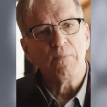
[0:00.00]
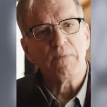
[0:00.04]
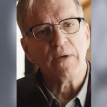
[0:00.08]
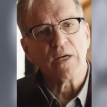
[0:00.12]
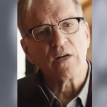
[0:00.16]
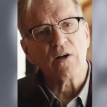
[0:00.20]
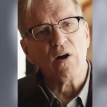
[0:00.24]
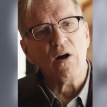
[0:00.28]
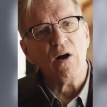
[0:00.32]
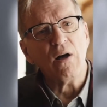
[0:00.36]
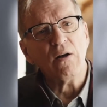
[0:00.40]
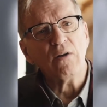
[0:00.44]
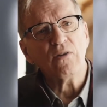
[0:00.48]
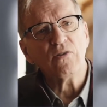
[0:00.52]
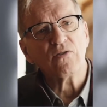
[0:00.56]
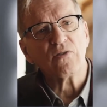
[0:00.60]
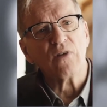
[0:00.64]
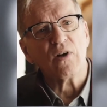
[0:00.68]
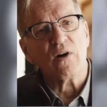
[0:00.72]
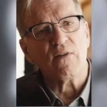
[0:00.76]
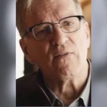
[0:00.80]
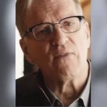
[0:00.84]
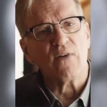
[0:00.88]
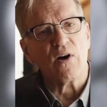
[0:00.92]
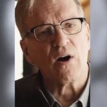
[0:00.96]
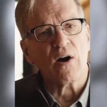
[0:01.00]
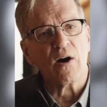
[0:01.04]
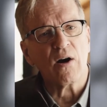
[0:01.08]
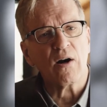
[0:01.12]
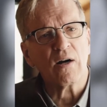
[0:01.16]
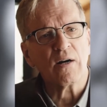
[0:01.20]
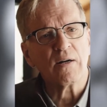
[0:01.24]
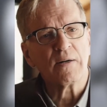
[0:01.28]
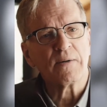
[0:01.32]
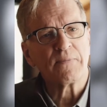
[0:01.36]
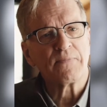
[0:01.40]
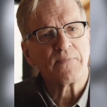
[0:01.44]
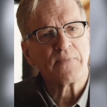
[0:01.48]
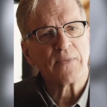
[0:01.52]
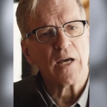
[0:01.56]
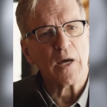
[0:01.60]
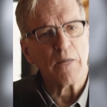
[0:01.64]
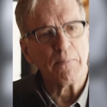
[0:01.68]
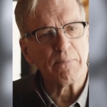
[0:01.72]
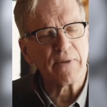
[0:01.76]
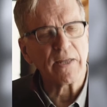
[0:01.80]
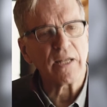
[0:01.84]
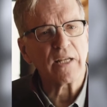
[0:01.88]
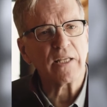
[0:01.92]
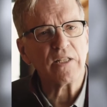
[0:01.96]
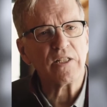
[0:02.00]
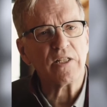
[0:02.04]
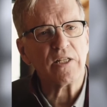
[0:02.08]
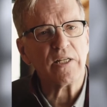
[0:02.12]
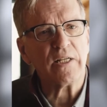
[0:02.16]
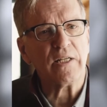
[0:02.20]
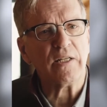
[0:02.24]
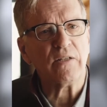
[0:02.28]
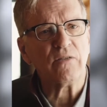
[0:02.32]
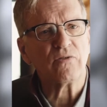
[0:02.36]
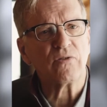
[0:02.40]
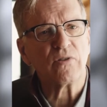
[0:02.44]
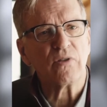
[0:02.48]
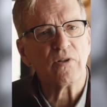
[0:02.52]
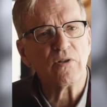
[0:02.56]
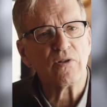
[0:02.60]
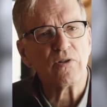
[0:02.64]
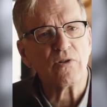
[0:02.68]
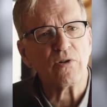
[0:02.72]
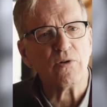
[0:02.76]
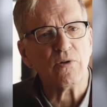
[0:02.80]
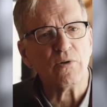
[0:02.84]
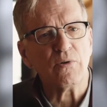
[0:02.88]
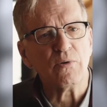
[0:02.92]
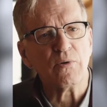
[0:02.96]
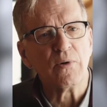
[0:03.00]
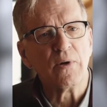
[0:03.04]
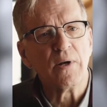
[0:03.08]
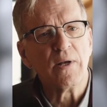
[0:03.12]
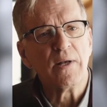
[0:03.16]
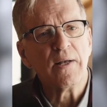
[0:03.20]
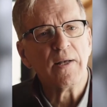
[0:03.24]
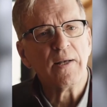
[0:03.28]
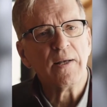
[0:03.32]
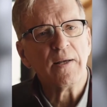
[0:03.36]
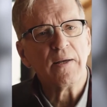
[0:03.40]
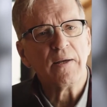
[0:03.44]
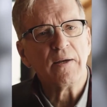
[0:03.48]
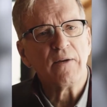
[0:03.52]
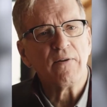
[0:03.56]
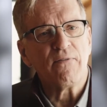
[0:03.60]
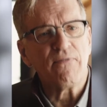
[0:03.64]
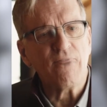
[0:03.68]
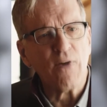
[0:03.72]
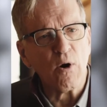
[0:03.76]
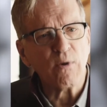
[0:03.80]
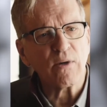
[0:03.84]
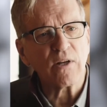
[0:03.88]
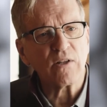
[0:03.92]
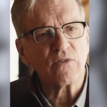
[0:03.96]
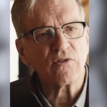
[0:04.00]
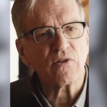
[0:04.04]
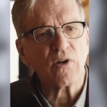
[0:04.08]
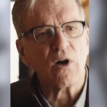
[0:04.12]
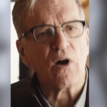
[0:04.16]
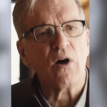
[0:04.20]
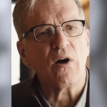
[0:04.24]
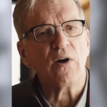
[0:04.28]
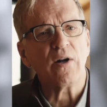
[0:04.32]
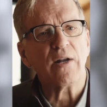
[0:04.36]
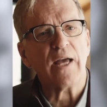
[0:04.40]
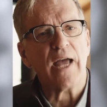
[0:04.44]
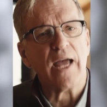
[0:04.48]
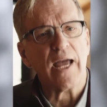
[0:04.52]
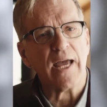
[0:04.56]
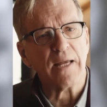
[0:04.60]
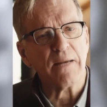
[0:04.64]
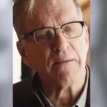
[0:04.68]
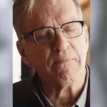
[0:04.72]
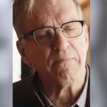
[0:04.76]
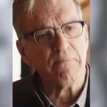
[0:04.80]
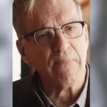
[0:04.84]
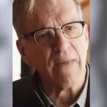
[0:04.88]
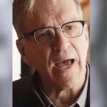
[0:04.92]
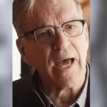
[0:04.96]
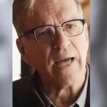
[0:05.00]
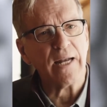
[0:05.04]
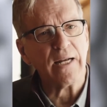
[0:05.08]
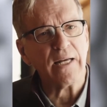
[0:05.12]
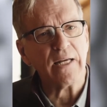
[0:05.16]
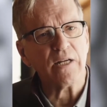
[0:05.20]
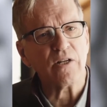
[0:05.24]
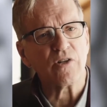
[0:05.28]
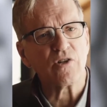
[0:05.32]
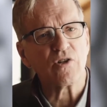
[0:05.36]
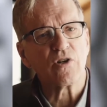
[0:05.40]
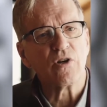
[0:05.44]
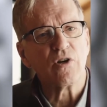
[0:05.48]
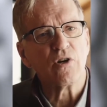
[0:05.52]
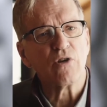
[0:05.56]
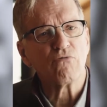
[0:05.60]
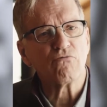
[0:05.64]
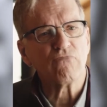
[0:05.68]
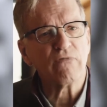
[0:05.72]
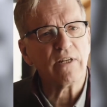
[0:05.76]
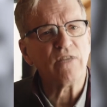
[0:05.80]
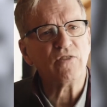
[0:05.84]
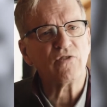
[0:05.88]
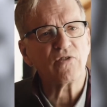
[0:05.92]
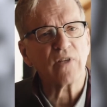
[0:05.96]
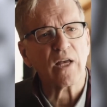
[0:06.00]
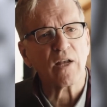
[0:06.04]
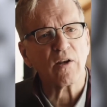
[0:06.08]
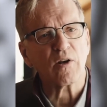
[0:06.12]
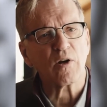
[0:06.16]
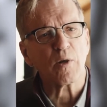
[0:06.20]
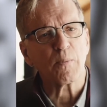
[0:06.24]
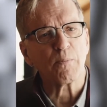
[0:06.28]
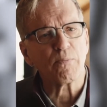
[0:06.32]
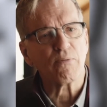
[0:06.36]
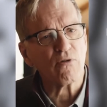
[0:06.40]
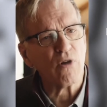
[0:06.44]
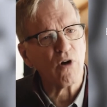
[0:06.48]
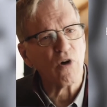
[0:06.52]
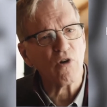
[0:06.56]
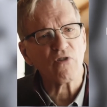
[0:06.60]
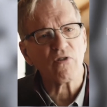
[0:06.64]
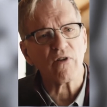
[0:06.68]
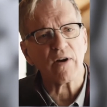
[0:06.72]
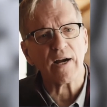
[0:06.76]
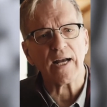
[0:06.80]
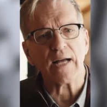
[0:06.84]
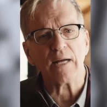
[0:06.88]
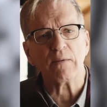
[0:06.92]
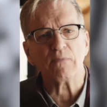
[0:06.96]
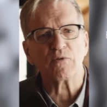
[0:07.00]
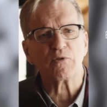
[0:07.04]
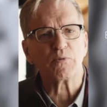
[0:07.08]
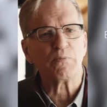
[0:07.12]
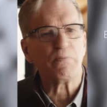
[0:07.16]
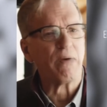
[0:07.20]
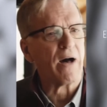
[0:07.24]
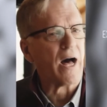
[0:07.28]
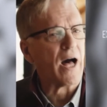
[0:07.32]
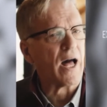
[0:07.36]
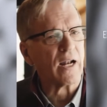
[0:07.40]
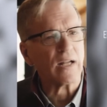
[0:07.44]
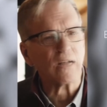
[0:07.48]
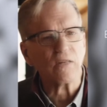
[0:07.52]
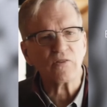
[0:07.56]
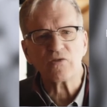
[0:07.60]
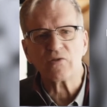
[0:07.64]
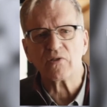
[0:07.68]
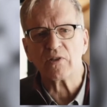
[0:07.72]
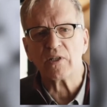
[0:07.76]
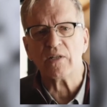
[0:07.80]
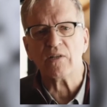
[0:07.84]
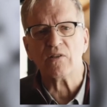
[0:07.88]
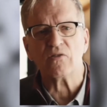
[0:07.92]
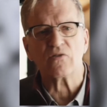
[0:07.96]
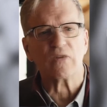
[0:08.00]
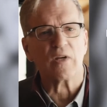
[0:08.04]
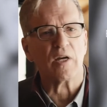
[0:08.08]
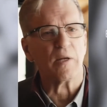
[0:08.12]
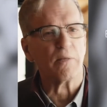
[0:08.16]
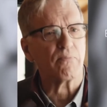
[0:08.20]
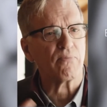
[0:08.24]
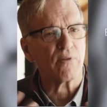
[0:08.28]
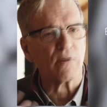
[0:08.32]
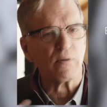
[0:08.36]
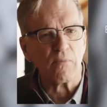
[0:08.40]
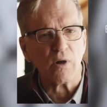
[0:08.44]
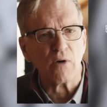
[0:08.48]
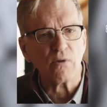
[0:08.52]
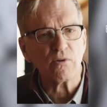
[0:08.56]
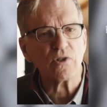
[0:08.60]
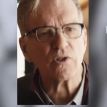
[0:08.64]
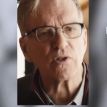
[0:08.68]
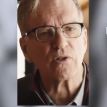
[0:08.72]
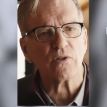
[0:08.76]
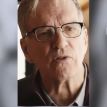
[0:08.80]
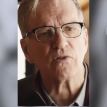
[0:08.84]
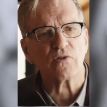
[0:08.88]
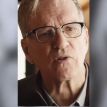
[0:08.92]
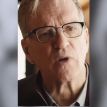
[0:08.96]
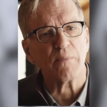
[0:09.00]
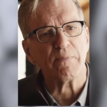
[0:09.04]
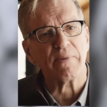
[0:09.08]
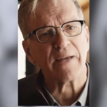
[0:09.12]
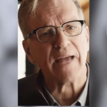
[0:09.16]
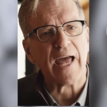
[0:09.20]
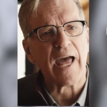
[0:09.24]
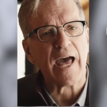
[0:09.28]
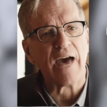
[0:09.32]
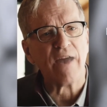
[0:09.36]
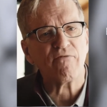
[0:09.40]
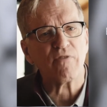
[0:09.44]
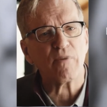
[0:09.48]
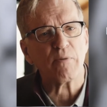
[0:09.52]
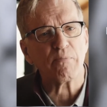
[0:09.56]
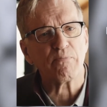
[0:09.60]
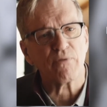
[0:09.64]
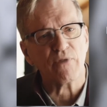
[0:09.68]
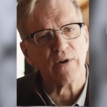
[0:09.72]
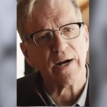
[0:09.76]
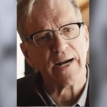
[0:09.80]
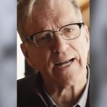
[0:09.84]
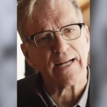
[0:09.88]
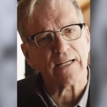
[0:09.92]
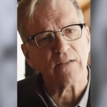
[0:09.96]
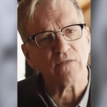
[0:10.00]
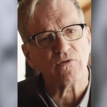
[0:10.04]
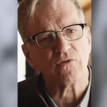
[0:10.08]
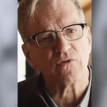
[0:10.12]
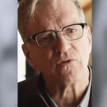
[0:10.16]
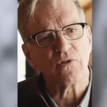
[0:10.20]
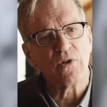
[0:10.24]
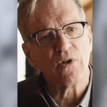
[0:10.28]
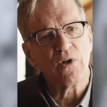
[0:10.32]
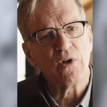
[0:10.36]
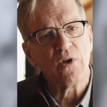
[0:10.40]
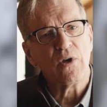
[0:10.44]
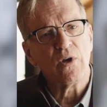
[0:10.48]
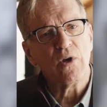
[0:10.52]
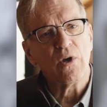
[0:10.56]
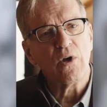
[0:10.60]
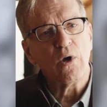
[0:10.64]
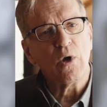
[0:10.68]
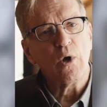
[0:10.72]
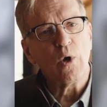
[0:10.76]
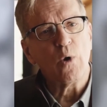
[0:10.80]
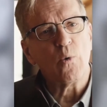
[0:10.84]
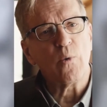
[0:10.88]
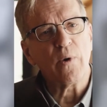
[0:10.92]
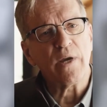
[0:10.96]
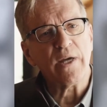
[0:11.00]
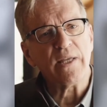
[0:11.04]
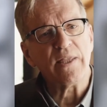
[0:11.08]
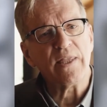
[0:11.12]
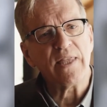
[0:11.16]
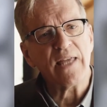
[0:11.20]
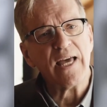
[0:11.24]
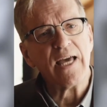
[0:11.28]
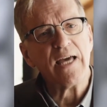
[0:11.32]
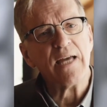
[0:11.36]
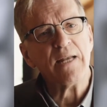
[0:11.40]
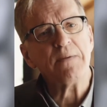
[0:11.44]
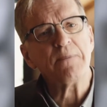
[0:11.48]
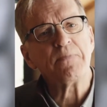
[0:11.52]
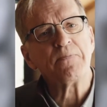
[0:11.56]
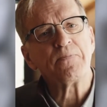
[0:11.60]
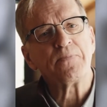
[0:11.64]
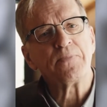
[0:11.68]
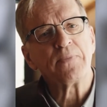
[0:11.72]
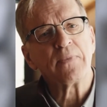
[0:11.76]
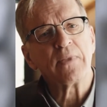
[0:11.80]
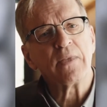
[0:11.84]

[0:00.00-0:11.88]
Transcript: Because of our abilities to focus on and manage reseller programs, policies, and promotions on behalf of brands, we then